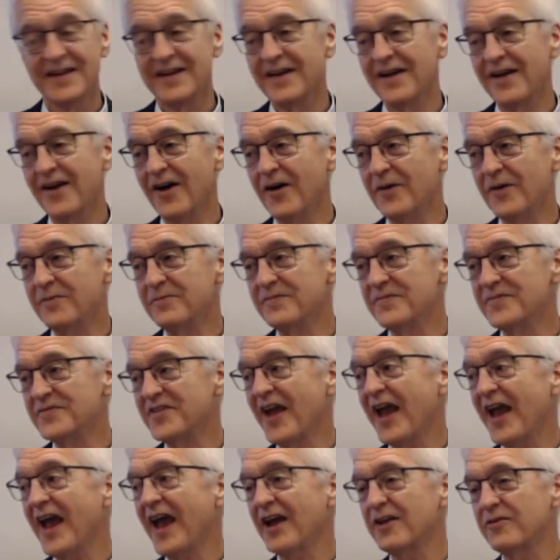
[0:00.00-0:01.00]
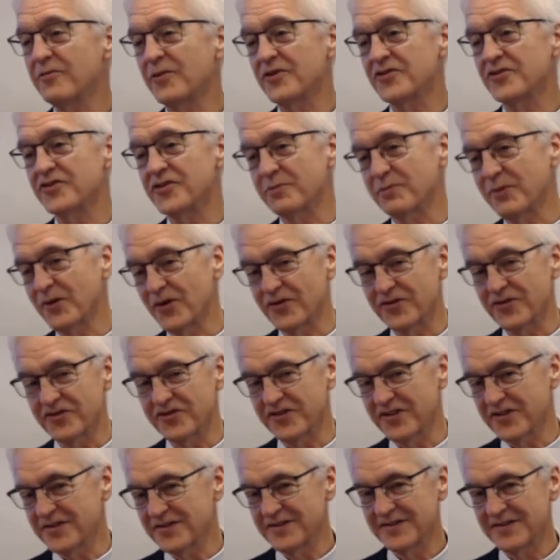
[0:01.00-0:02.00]
Um, dad was a
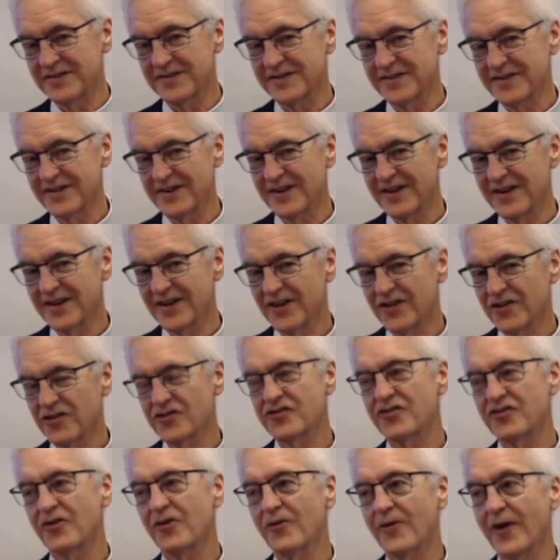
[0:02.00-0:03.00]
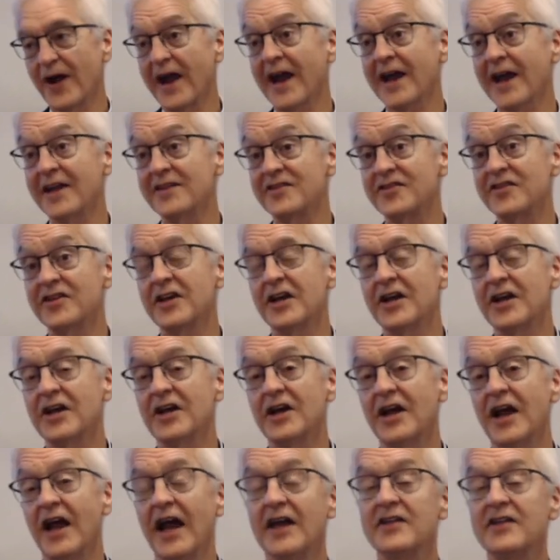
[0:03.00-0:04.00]
Persian, so, and,
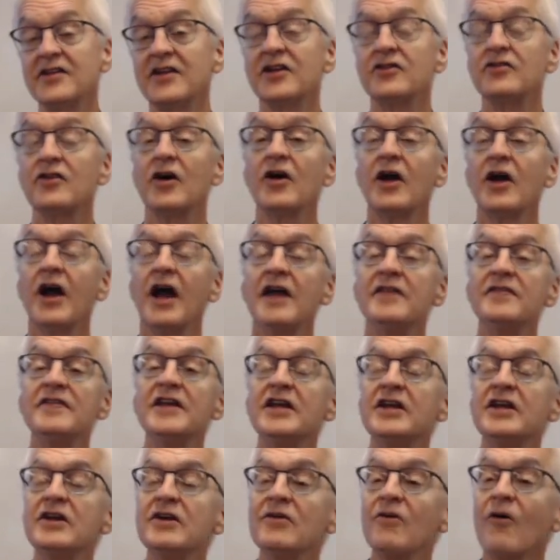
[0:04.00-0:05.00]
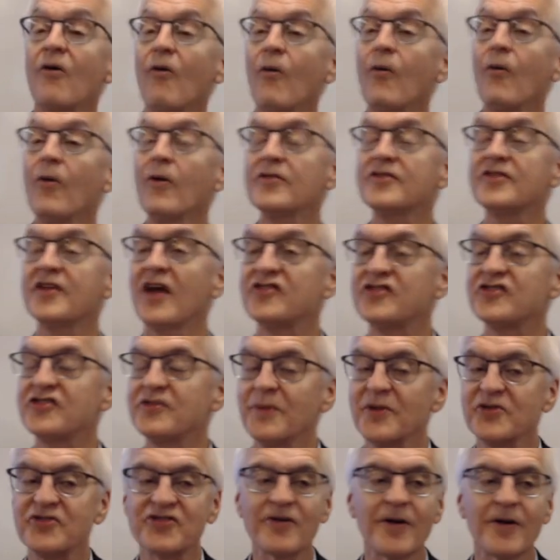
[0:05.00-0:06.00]
and in, the, in the Old
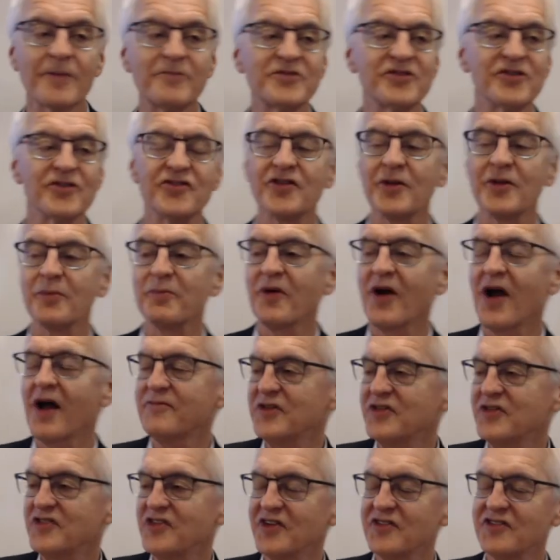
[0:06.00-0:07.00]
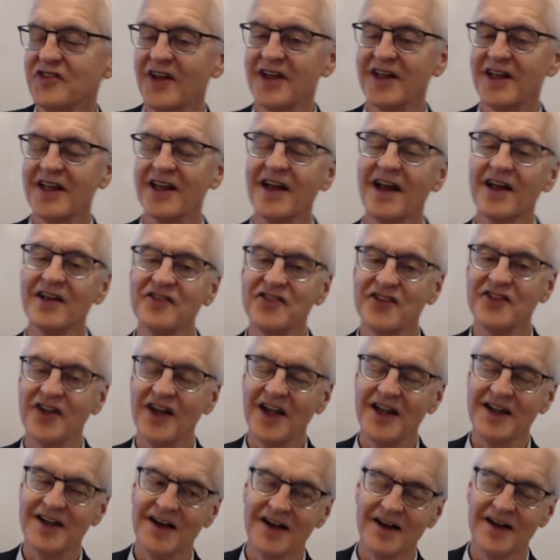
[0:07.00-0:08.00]
Testament scriptures, the prophecies, like in
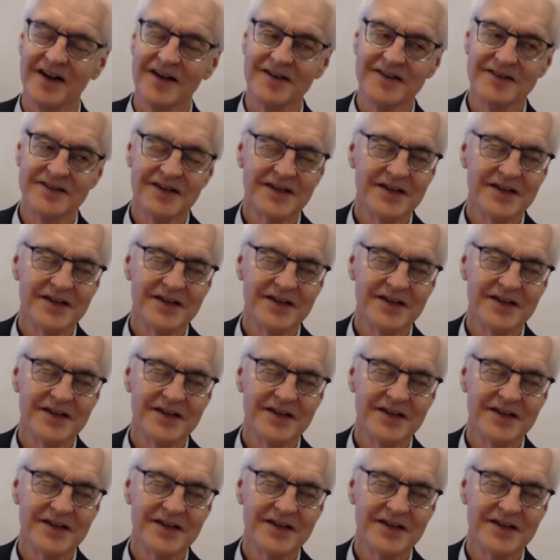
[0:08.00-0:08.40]
Isaiah,